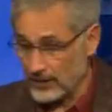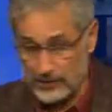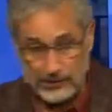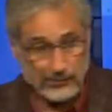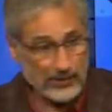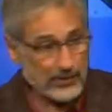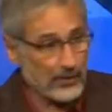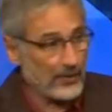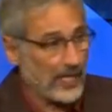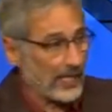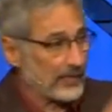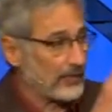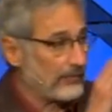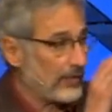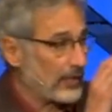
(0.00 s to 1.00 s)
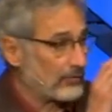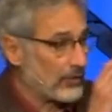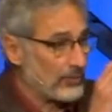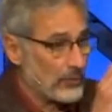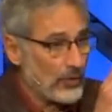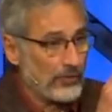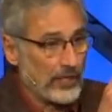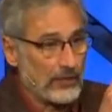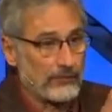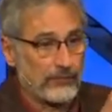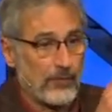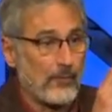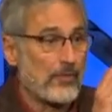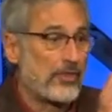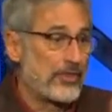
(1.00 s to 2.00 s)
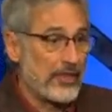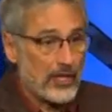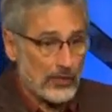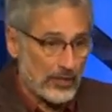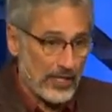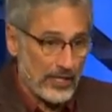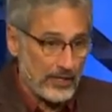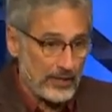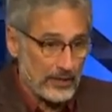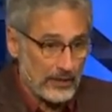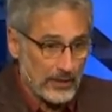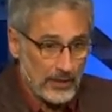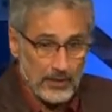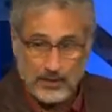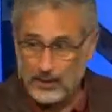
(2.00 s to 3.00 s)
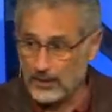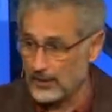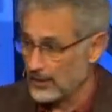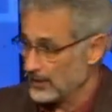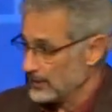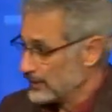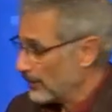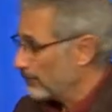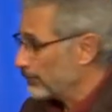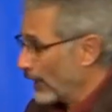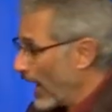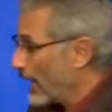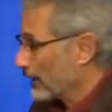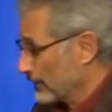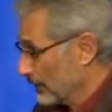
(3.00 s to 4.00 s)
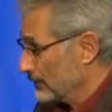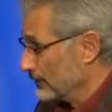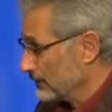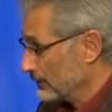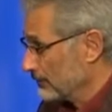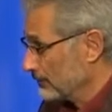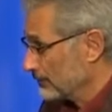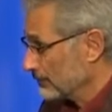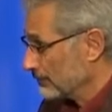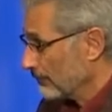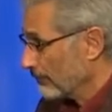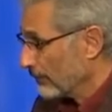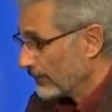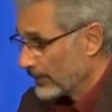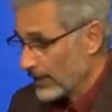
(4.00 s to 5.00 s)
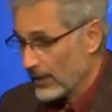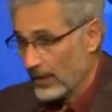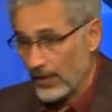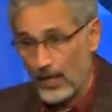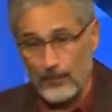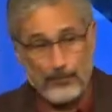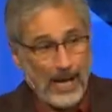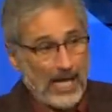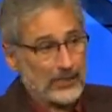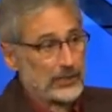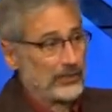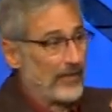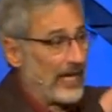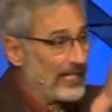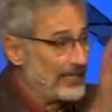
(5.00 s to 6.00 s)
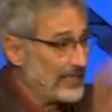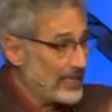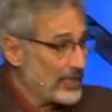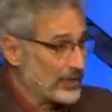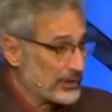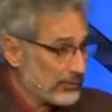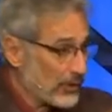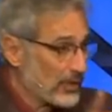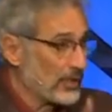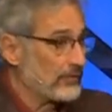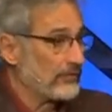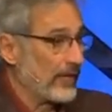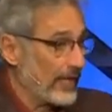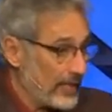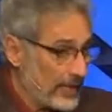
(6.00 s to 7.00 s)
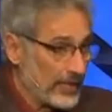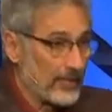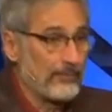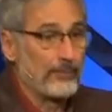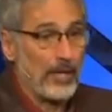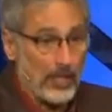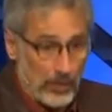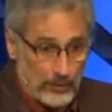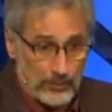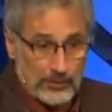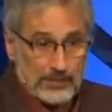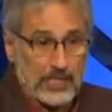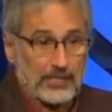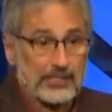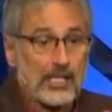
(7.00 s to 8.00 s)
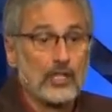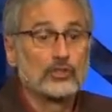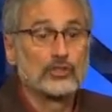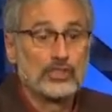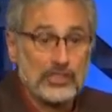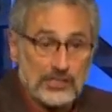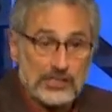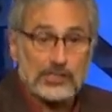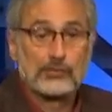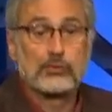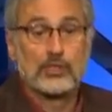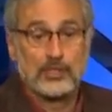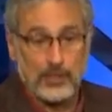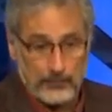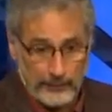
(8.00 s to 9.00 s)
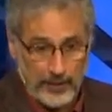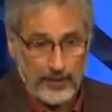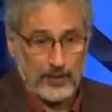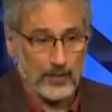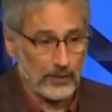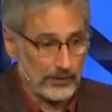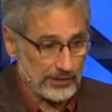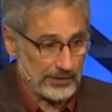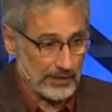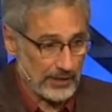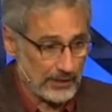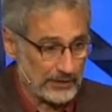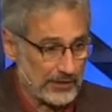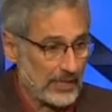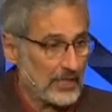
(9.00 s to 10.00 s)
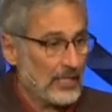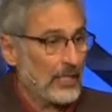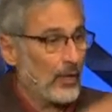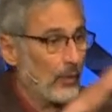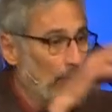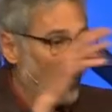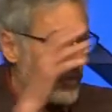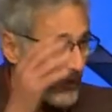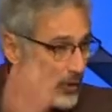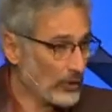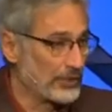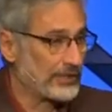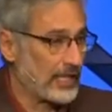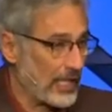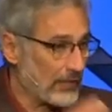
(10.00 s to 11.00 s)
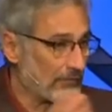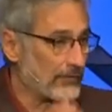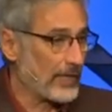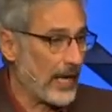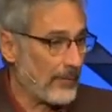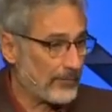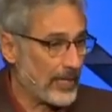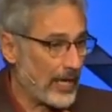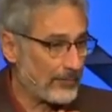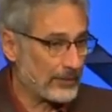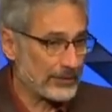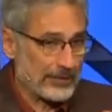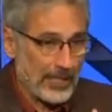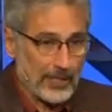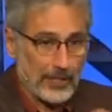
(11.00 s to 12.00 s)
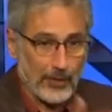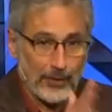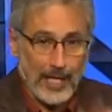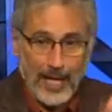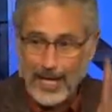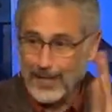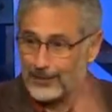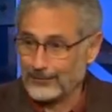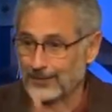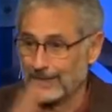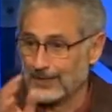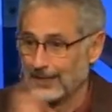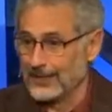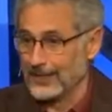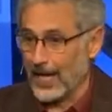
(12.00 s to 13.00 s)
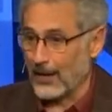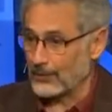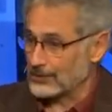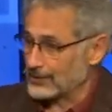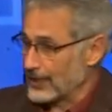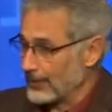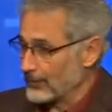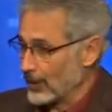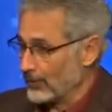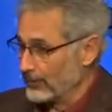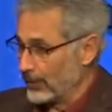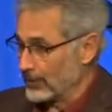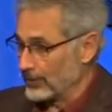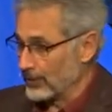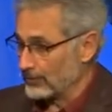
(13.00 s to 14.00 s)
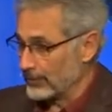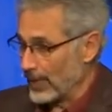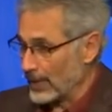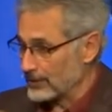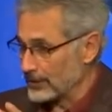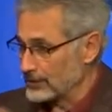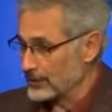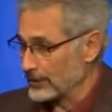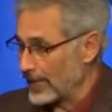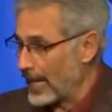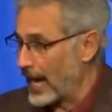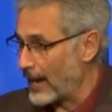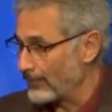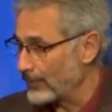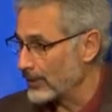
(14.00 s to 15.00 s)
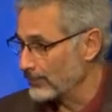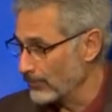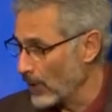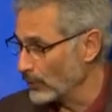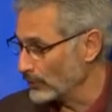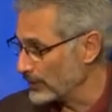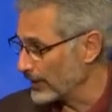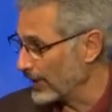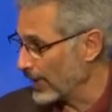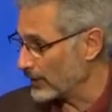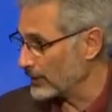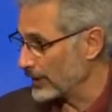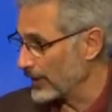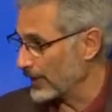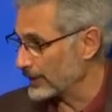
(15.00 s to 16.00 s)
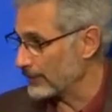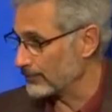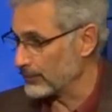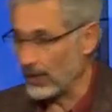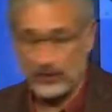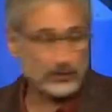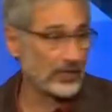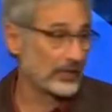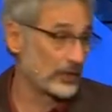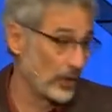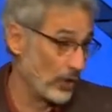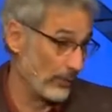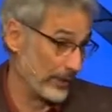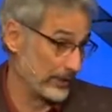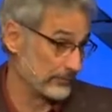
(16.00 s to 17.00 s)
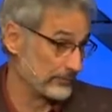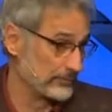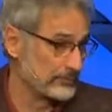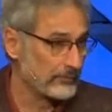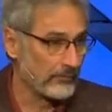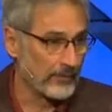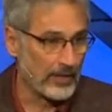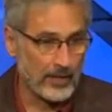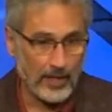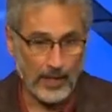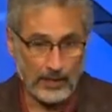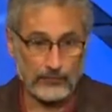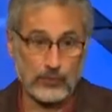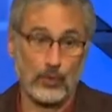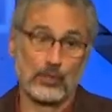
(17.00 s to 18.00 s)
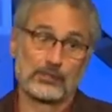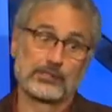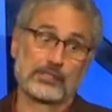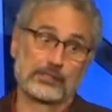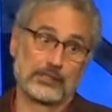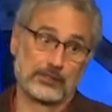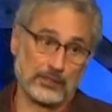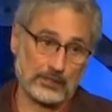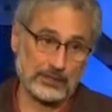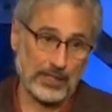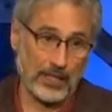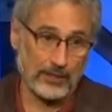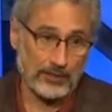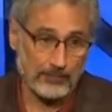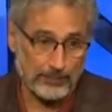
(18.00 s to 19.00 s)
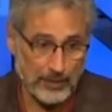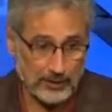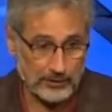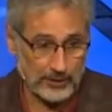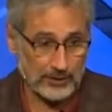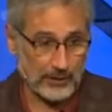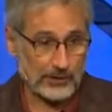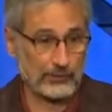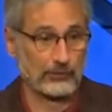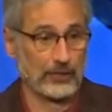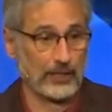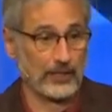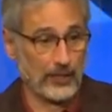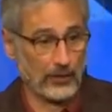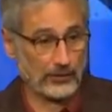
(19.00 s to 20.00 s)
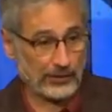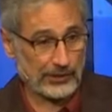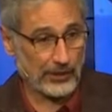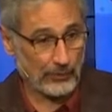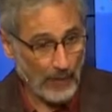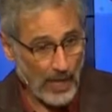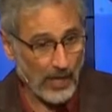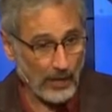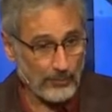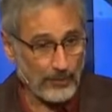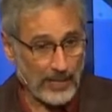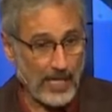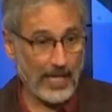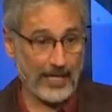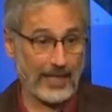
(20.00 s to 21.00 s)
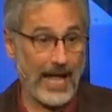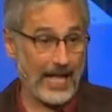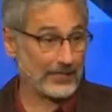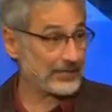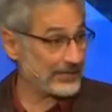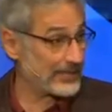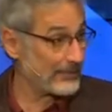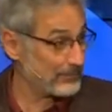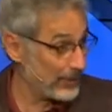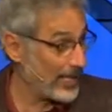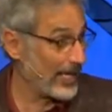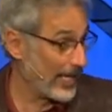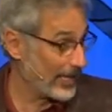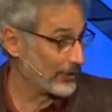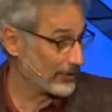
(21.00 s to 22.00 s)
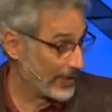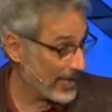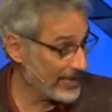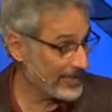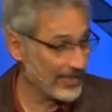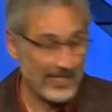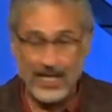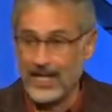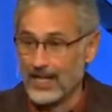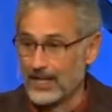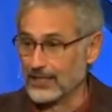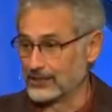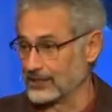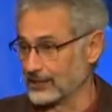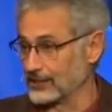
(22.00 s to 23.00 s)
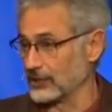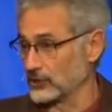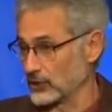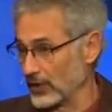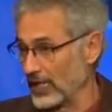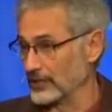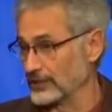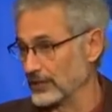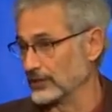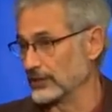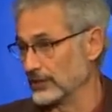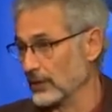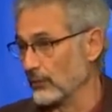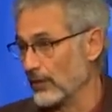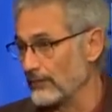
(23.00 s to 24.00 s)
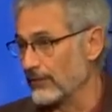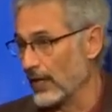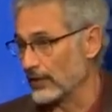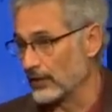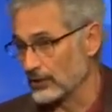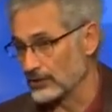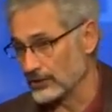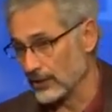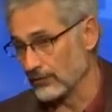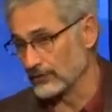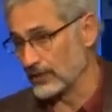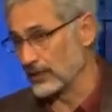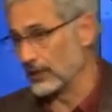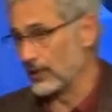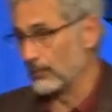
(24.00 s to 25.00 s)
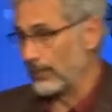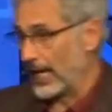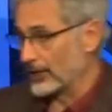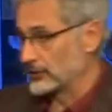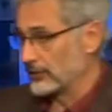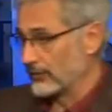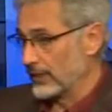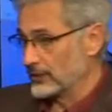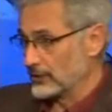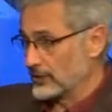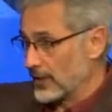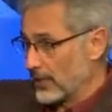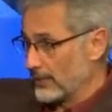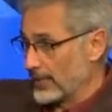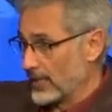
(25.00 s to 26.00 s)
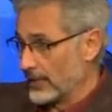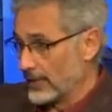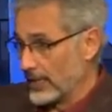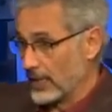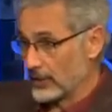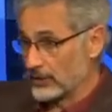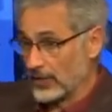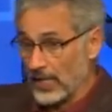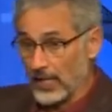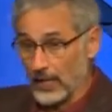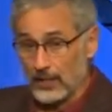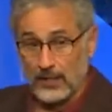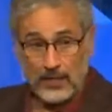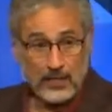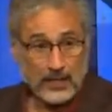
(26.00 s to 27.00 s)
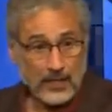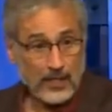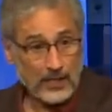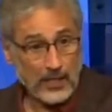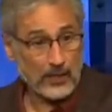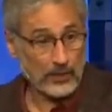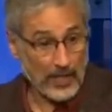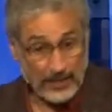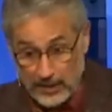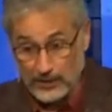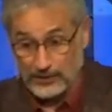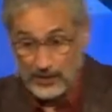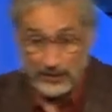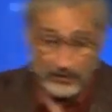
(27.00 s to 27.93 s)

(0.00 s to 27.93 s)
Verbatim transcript: And as we do that, in effect, we're moving from theory to practice. A batch of ideas were conveyed in the parables. That's how Jesus would convey those things. With those kind of wrapped up, it's like, okay, now it's time to go put it into practice. And they hop in a boat together to get the project going. And of course, as it turns out, the project doesn't really go so well, but hey, that's the plan, right? This is a transition that we find ourselves in, and a batch of things are coming on the other end that are like this.